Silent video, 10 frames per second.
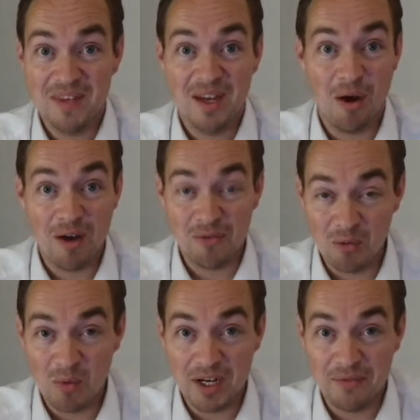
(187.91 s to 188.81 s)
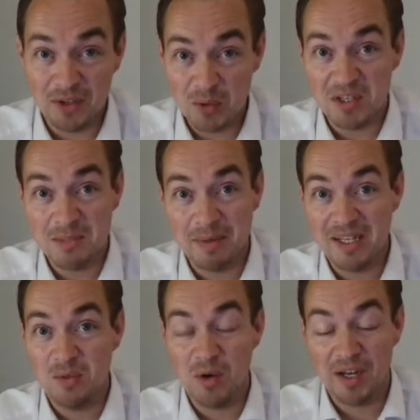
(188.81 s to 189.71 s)
I've got one. If you do want to speak
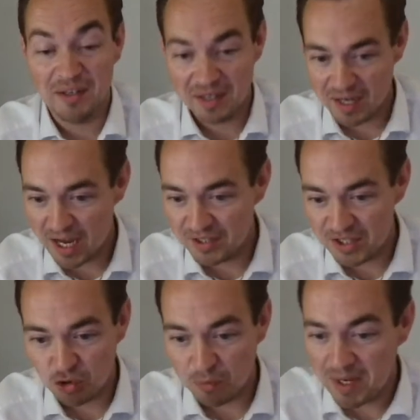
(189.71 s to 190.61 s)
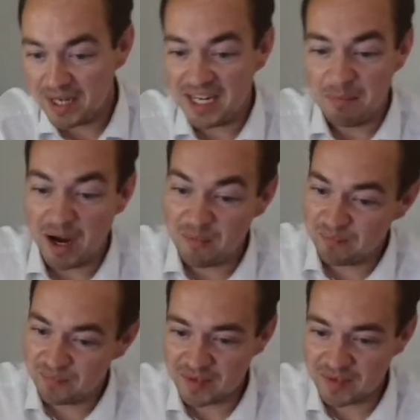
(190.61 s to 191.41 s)
to one, just drop me an email,